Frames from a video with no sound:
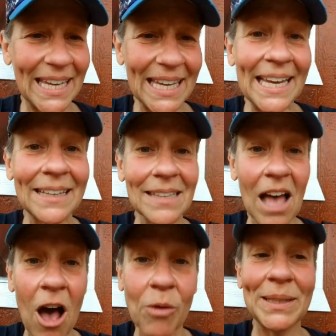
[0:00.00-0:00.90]
He is
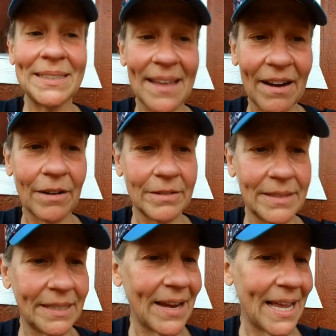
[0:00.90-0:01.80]
always there.
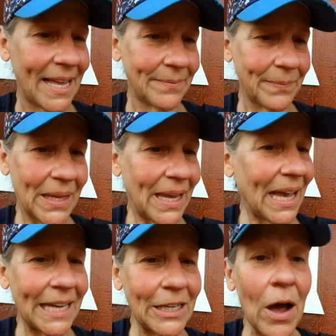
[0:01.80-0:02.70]
Dear Anne,
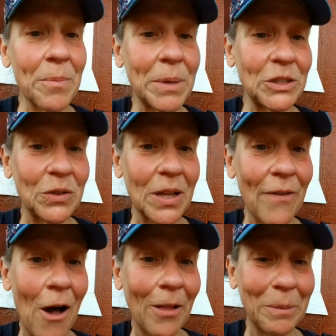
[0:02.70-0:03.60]
I know how much you love
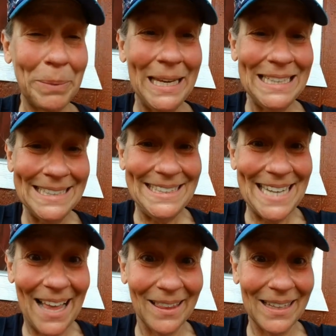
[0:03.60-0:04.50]
jalapeno
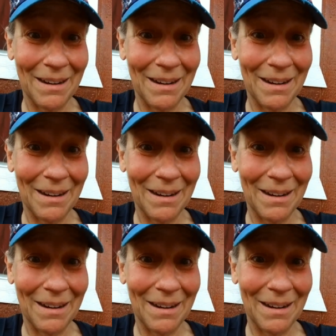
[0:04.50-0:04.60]
jelly.